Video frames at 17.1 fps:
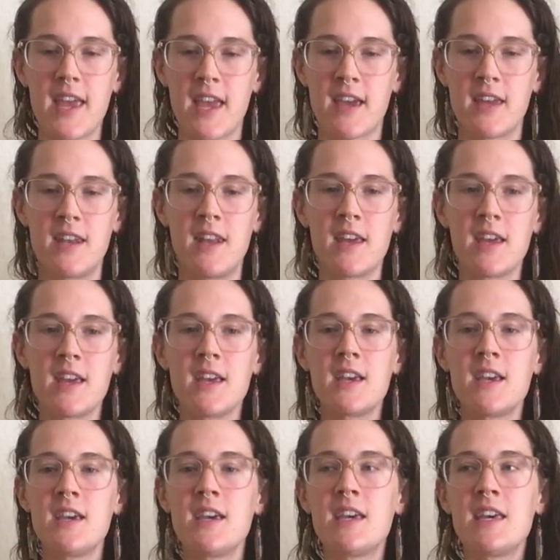And
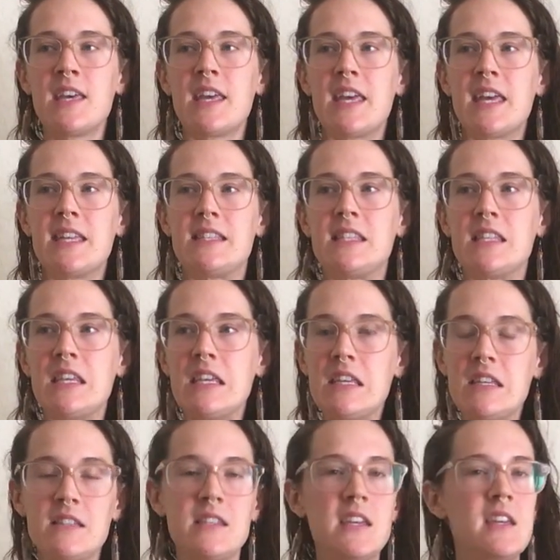it's
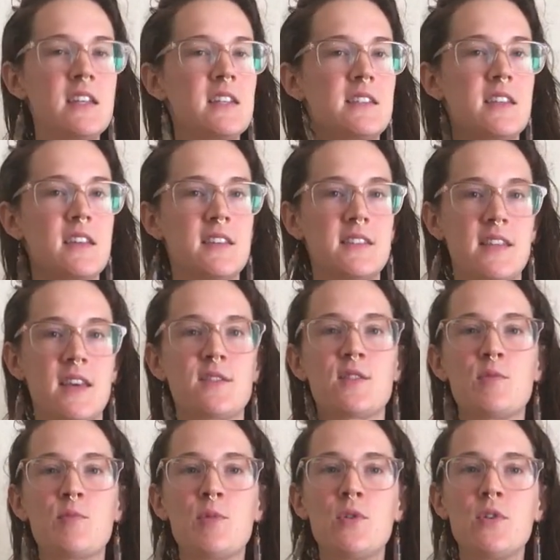easy and it's
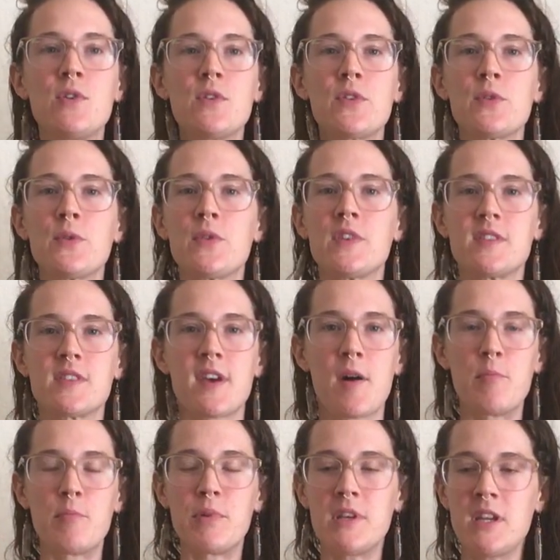accessible through this
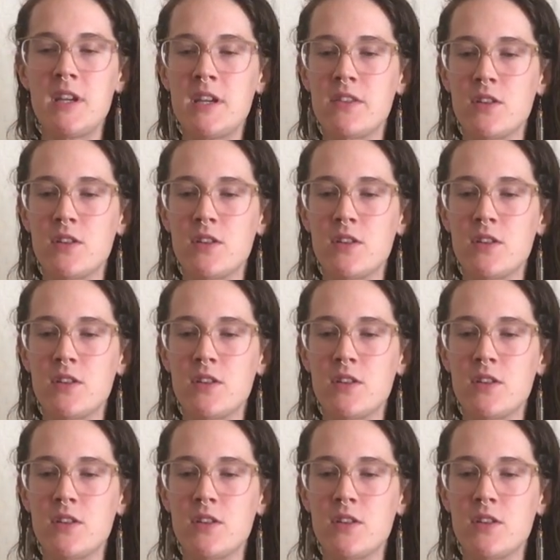company,